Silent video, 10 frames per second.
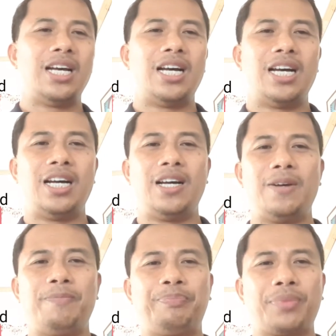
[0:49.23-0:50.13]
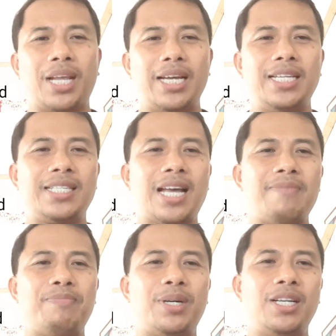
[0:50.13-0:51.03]
An
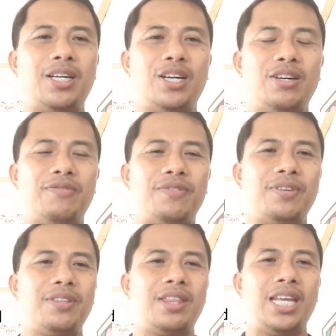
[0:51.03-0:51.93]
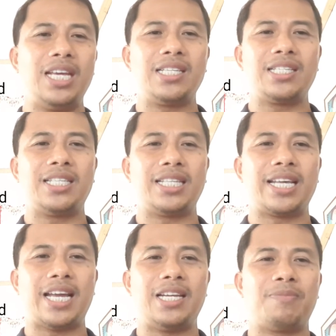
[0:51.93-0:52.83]
example of things
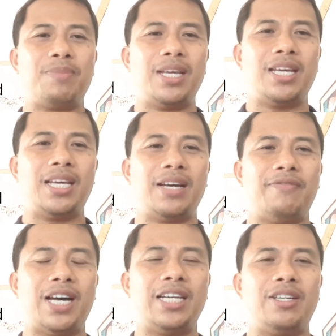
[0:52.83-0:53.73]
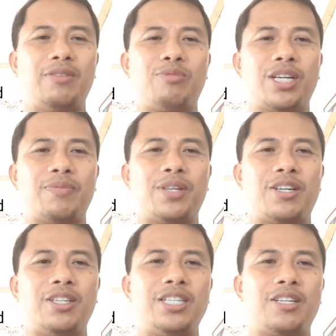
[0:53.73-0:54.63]
that cannot be a valid object of
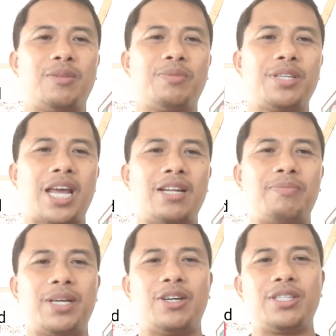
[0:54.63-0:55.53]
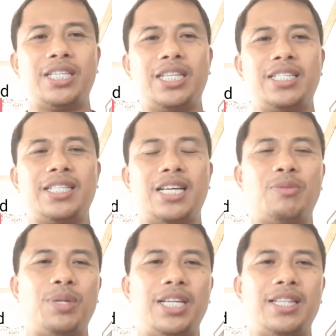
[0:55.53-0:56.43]
the contract of sale because it is
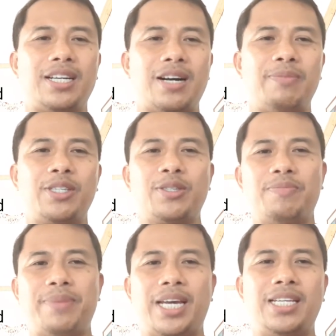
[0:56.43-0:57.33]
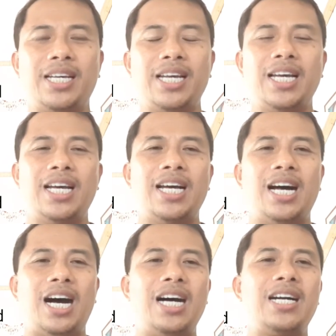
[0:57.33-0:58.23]
not within the commerce of men
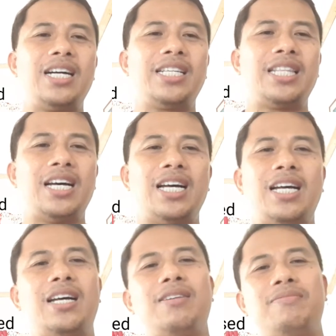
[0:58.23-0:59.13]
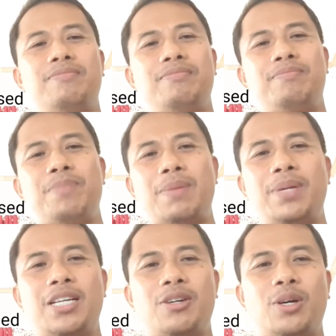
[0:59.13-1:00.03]
are the
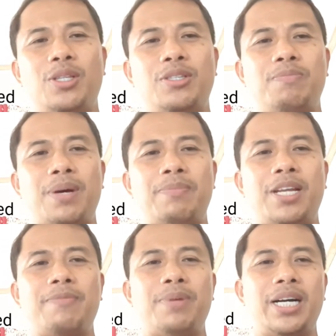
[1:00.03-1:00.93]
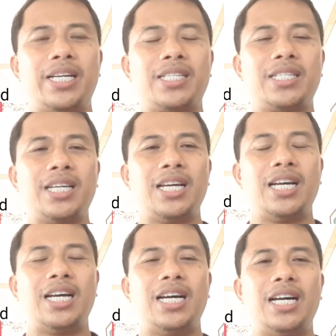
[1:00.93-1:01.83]
public roads, public parks,
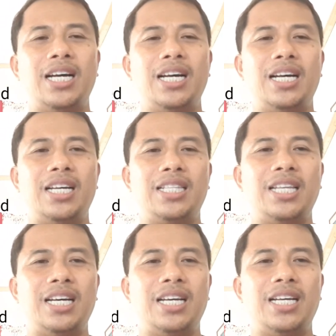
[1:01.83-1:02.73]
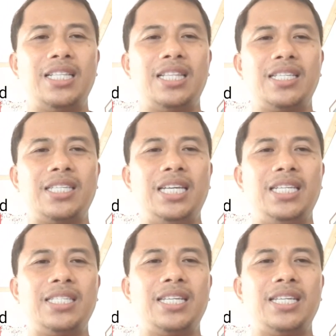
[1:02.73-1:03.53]
the seas,